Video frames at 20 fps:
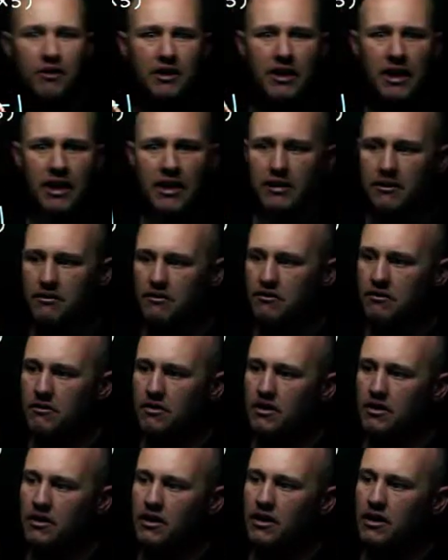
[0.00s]
again,
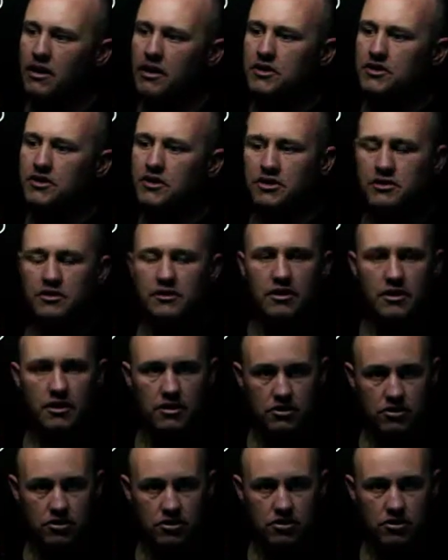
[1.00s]
it's just
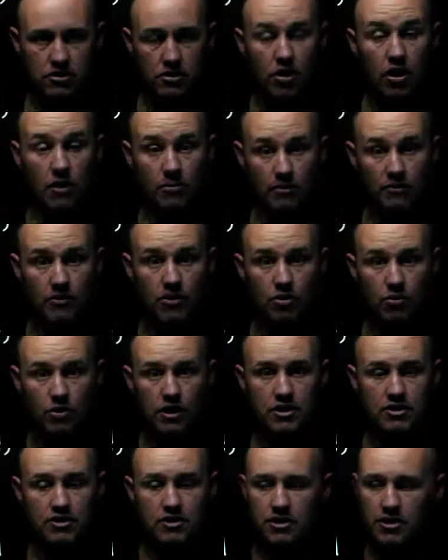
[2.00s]
a type of
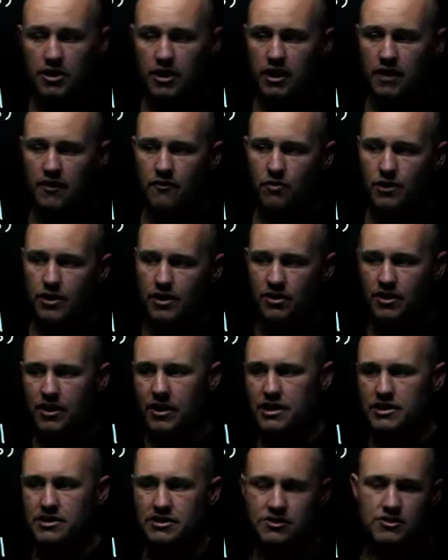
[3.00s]
equation that you have where you've got
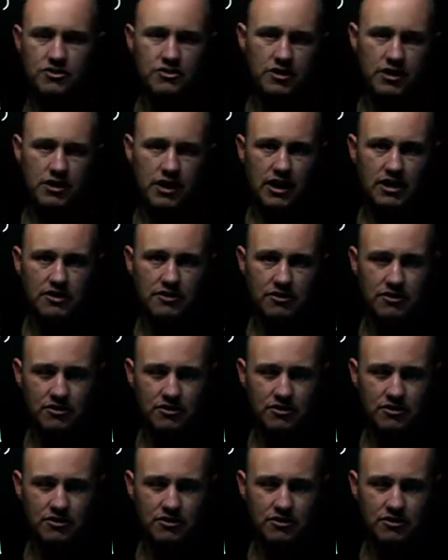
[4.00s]
x in two cases,